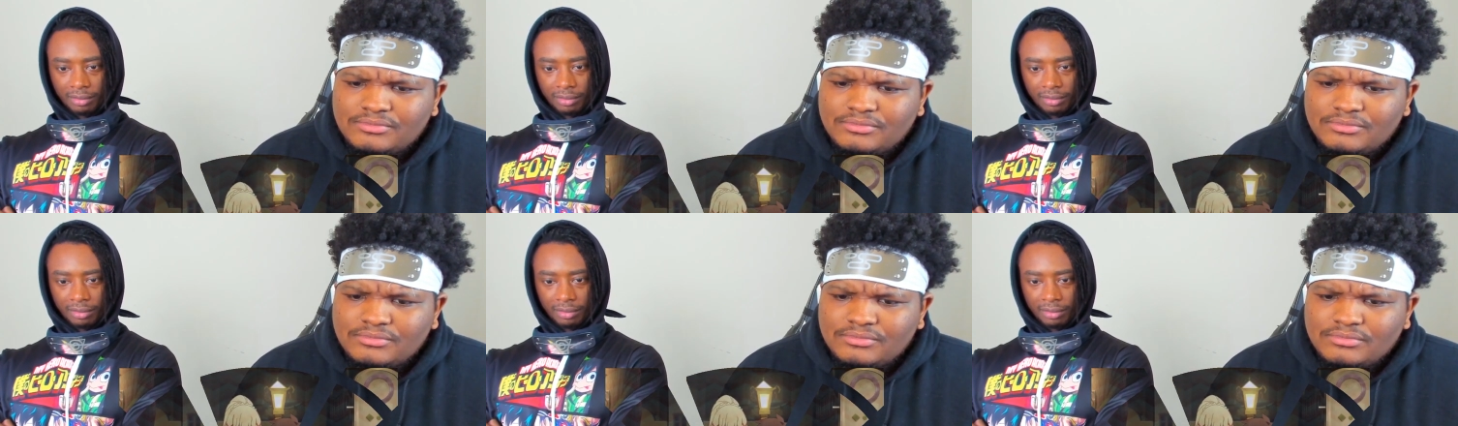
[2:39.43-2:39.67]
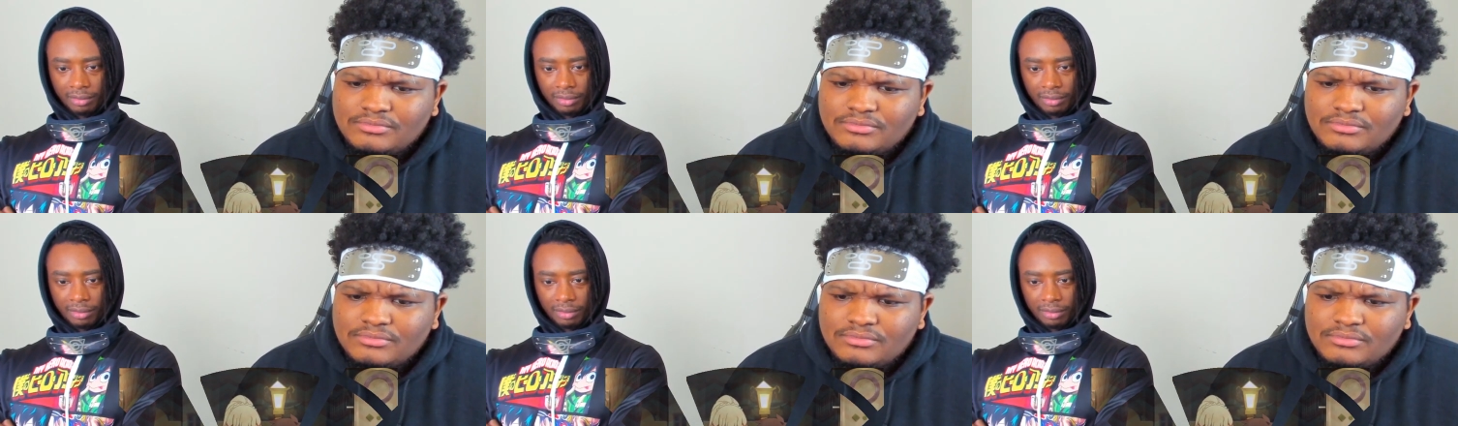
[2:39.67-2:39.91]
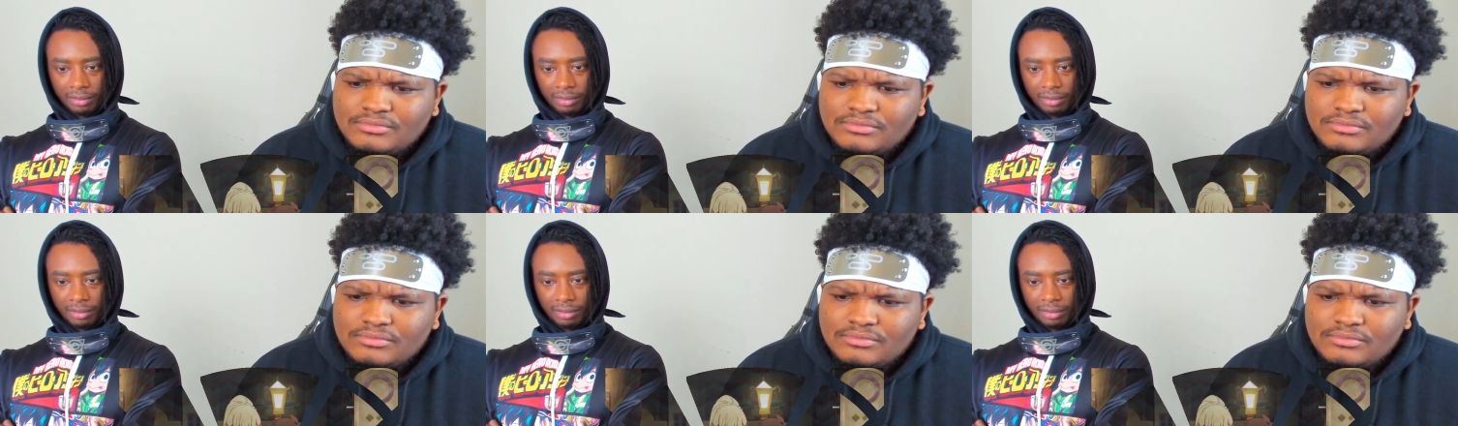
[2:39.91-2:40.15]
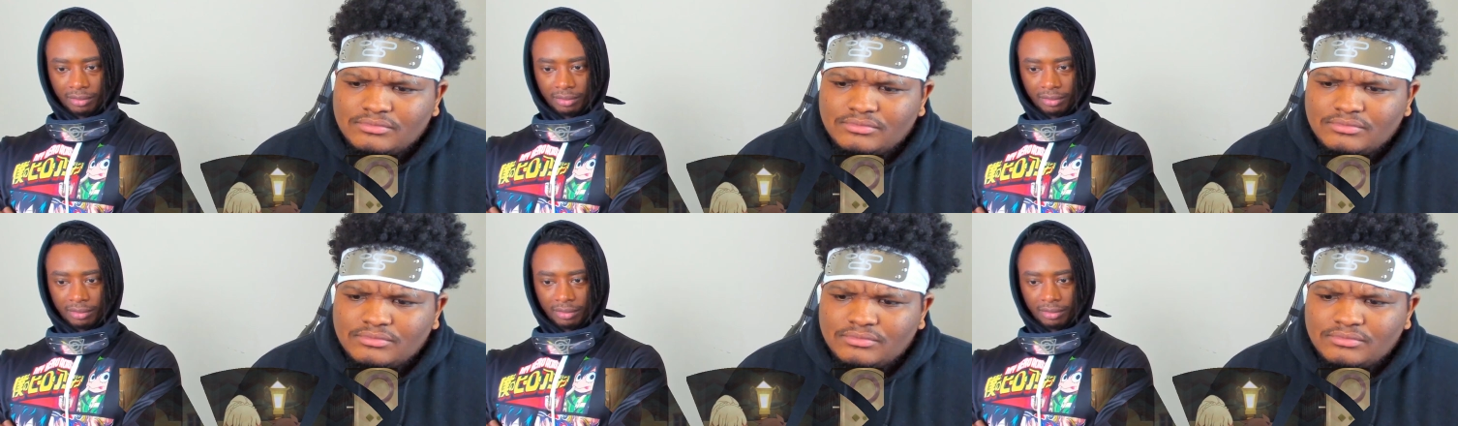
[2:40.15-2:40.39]

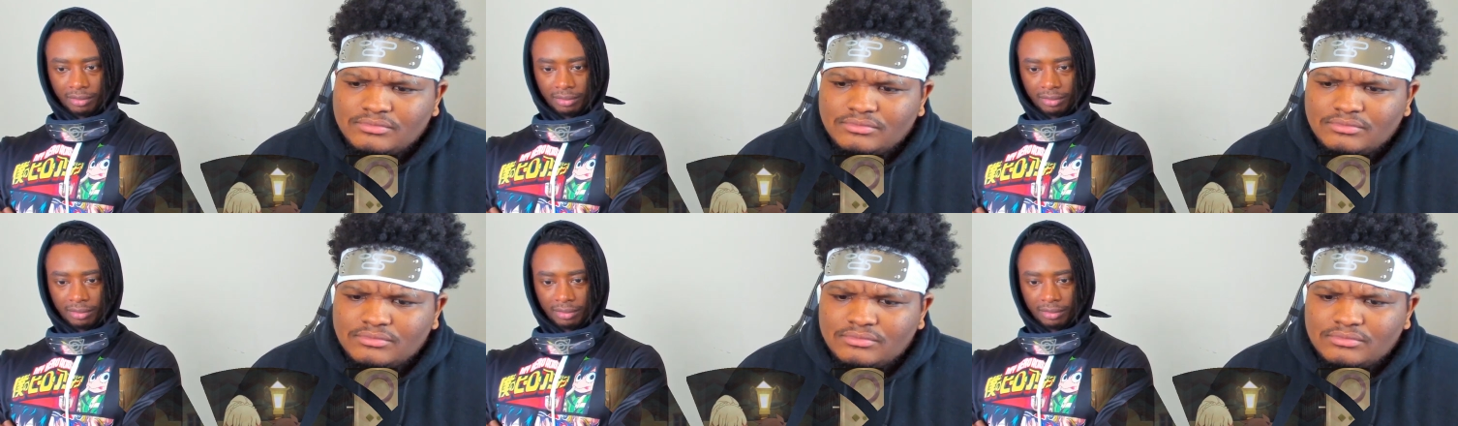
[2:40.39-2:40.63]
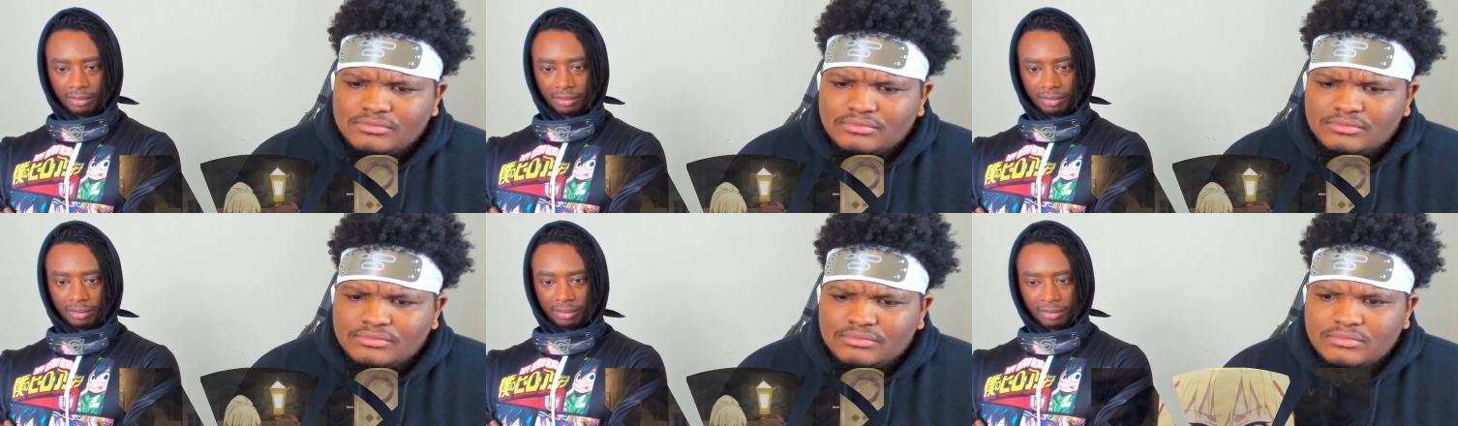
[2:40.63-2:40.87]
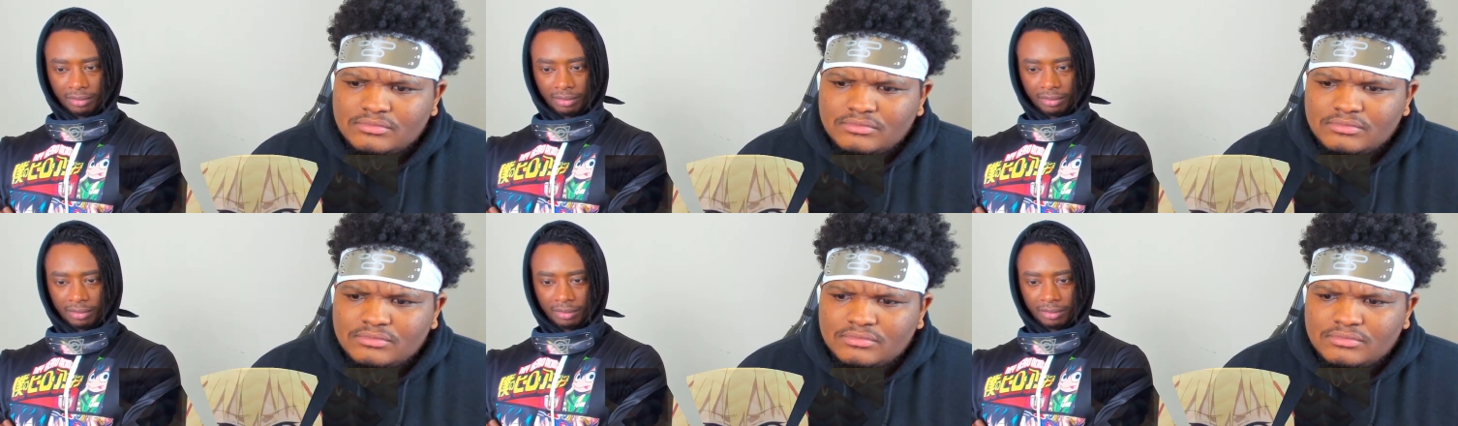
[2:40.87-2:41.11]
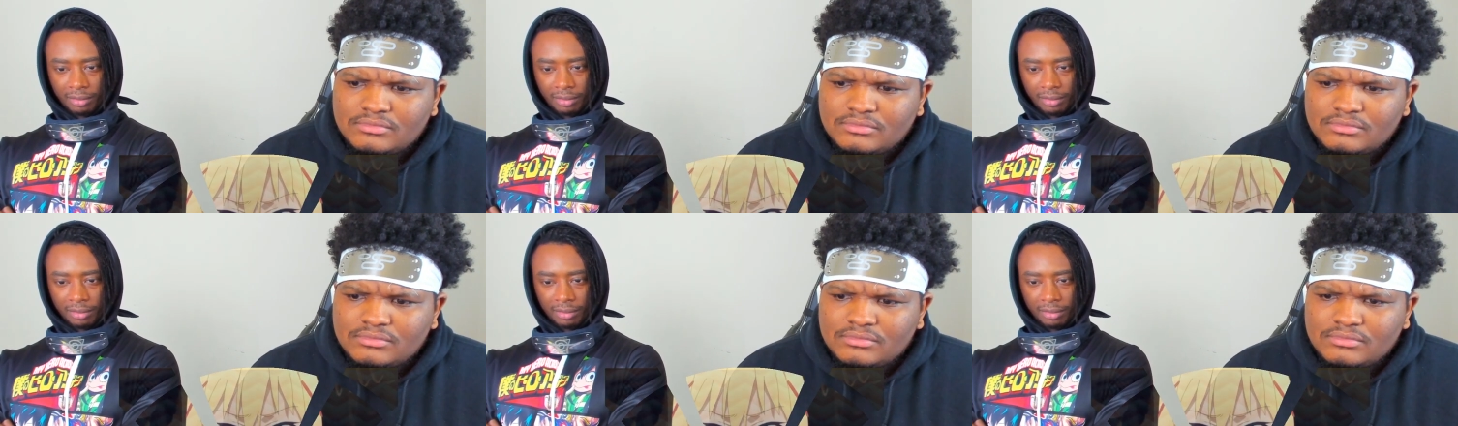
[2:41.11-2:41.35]

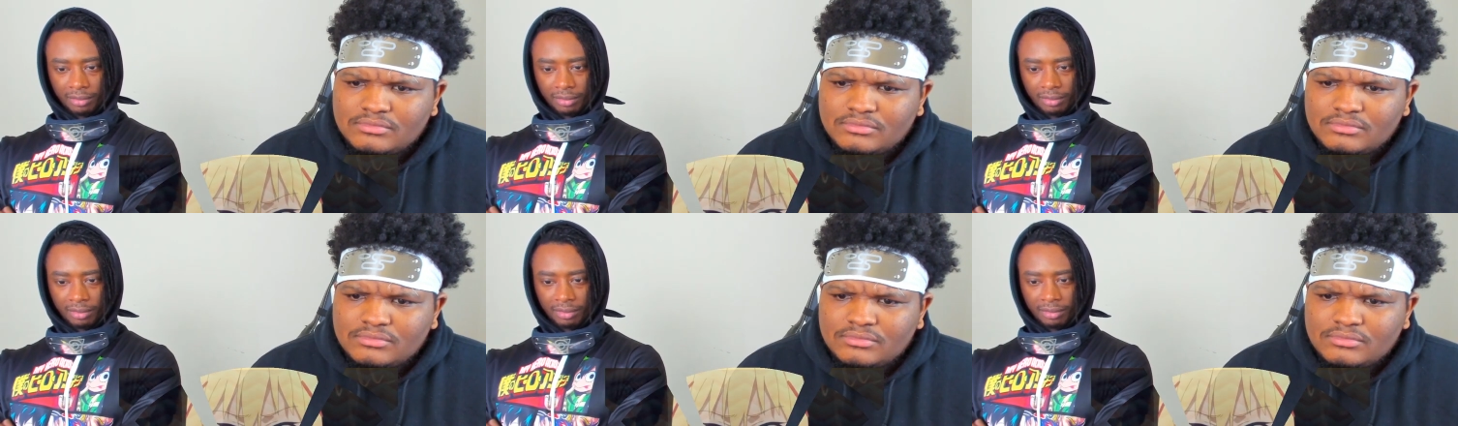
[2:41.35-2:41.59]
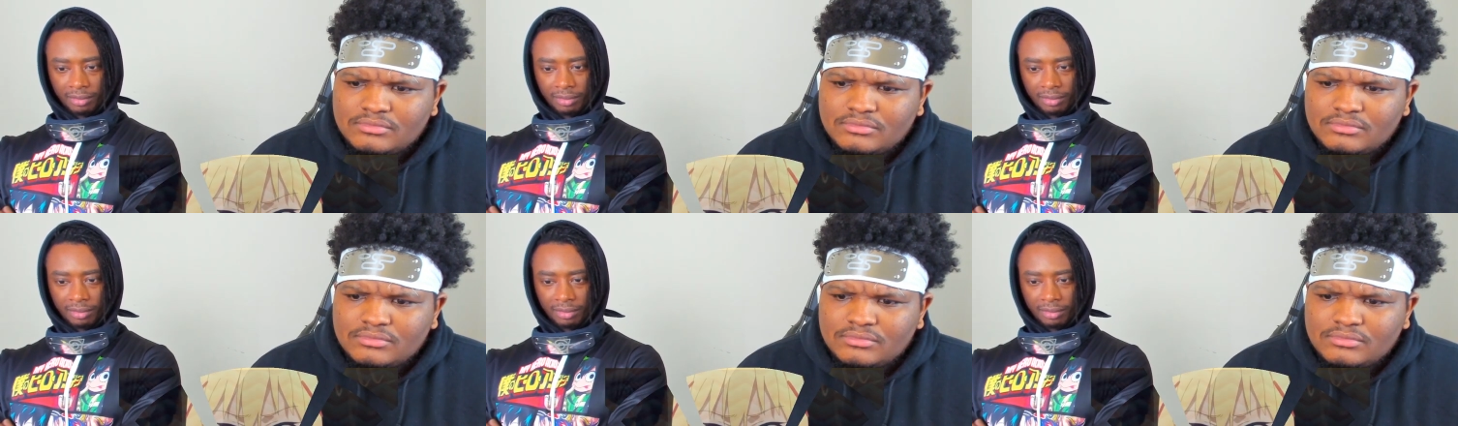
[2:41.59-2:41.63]
No one is speaking in this clip.